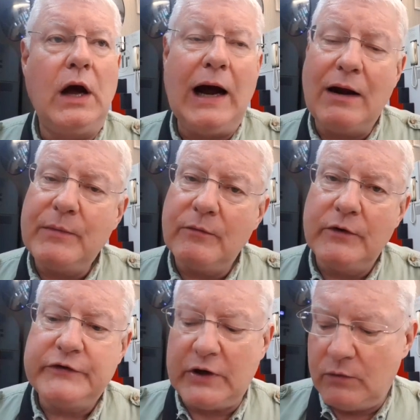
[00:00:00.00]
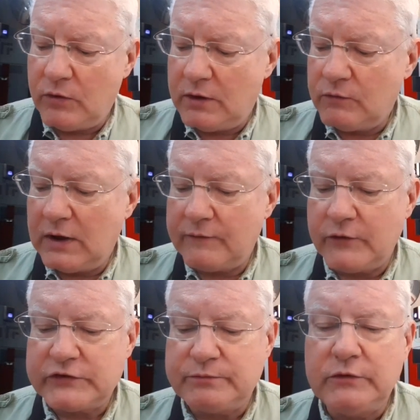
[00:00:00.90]
I remember in Taiwan, when I
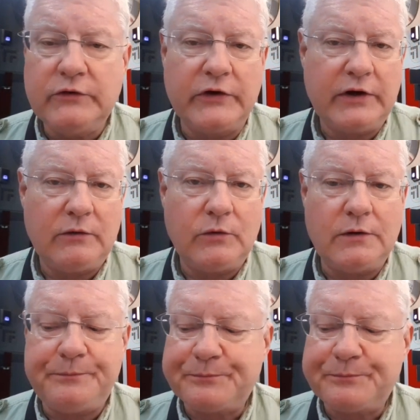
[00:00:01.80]
first moved to Taiwan